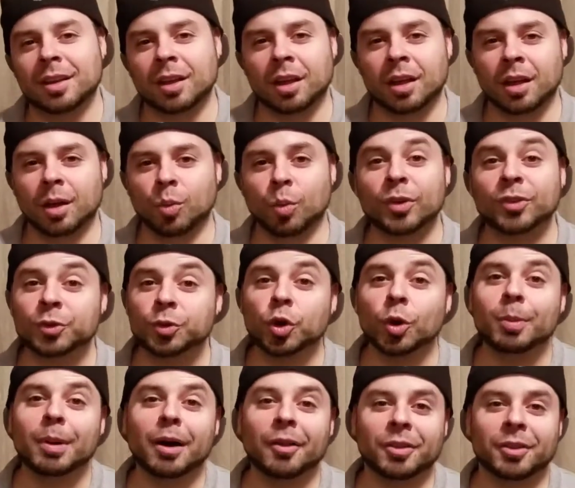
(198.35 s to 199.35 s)
What's cool
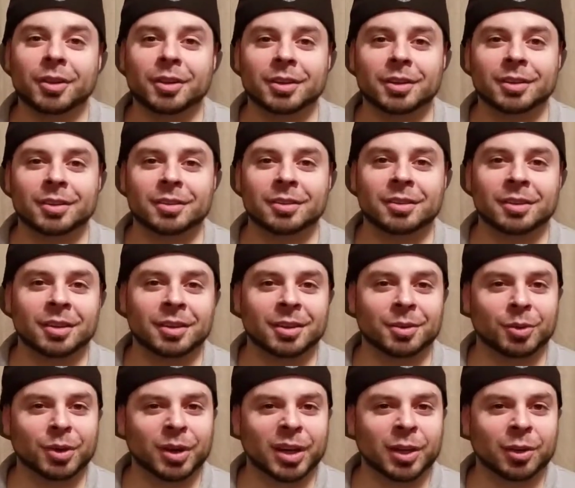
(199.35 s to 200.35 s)
about
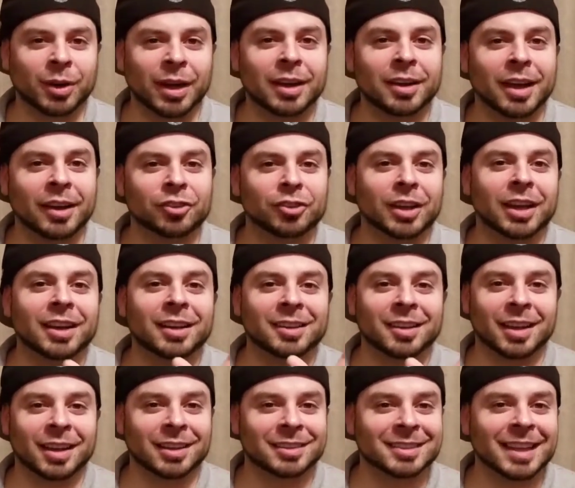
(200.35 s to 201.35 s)
when you actually in
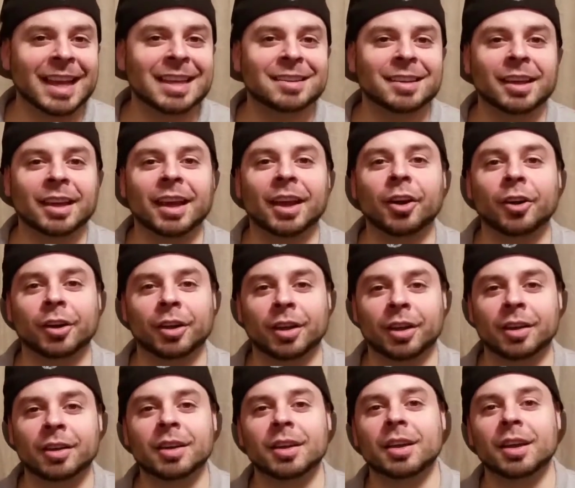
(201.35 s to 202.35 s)
a landing
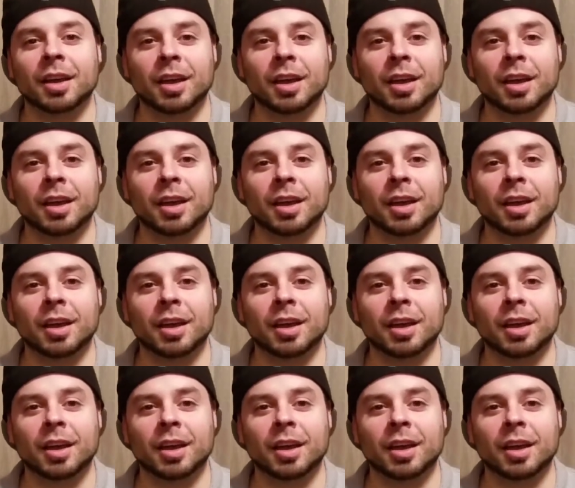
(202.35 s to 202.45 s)
area